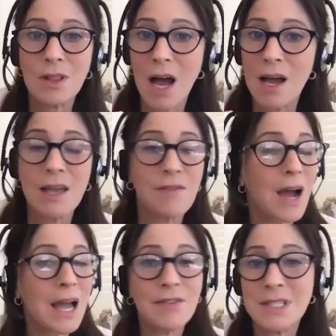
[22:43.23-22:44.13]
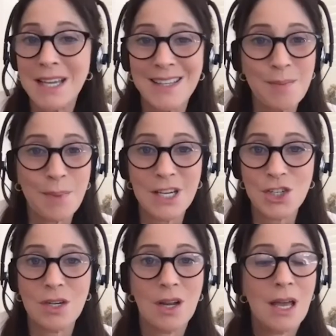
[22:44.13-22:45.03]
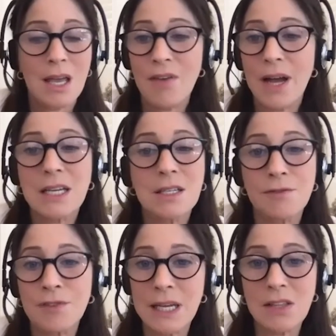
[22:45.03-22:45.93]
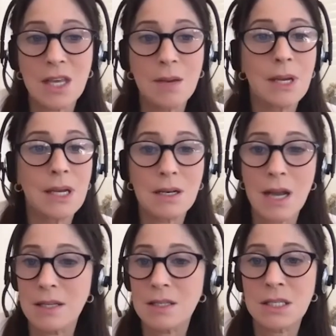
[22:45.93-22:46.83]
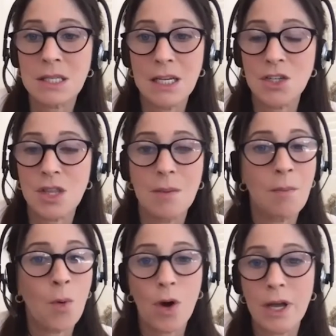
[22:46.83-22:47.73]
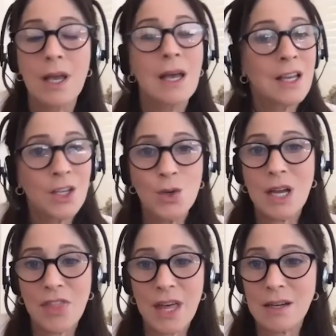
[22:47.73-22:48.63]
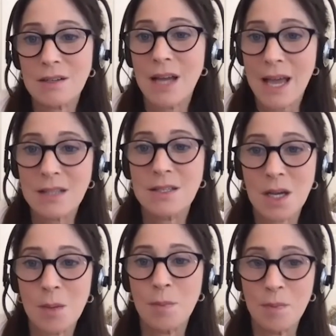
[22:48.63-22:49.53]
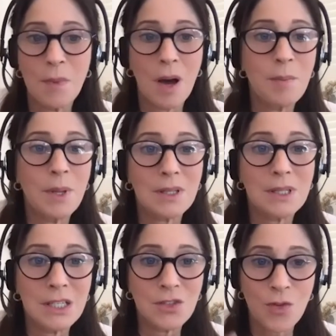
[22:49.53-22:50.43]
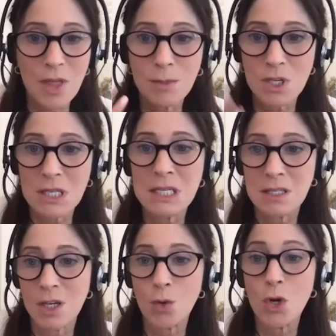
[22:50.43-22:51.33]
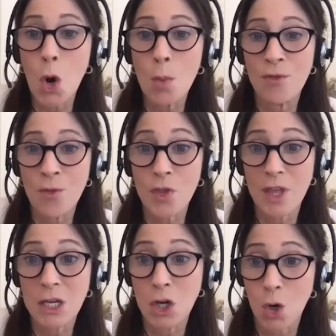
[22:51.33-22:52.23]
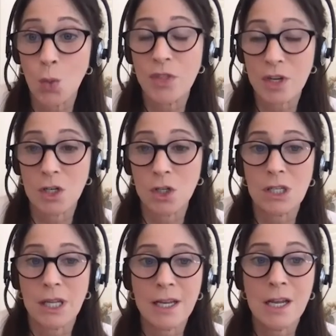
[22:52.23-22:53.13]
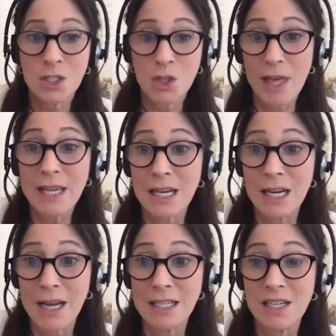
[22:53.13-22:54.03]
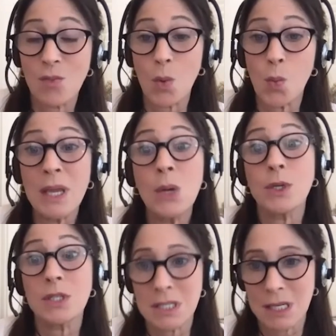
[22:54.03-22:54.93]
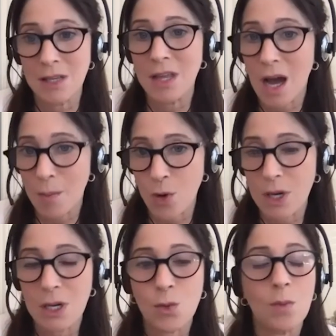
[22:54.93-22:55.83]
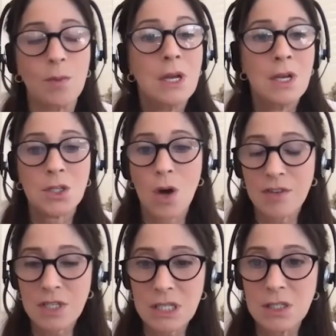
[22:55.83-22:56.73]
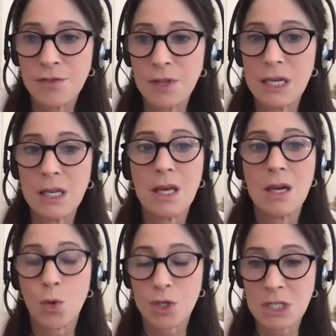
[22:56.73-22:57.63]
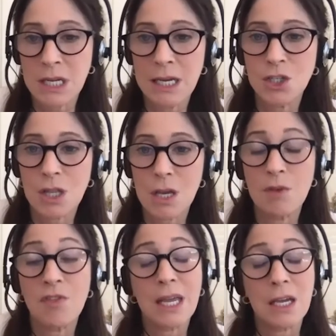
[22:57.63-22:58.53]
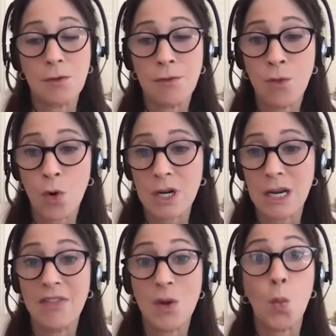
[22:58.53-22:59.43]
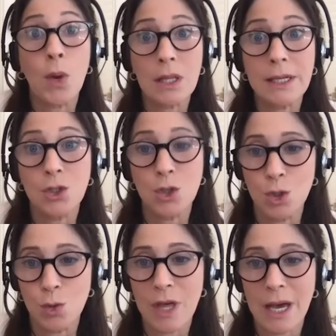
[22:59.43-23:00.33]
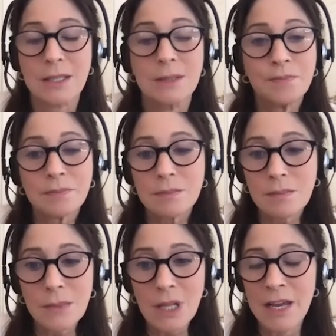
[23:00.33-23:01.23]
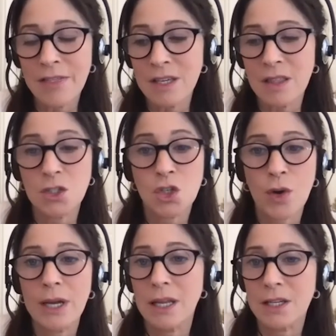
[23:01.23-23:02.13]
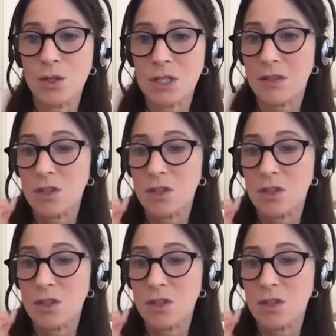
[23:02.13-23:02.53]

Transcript: if I have a saline patient, if I can deflate them and stage them, boy, you get that heads up ability for them to, know before they go what they're going to look like. So they get an idea of what we would see in the operating room. So obviously deflating them or staging them if they can afford it and they're willing to do that. I think that's great. Like you said, the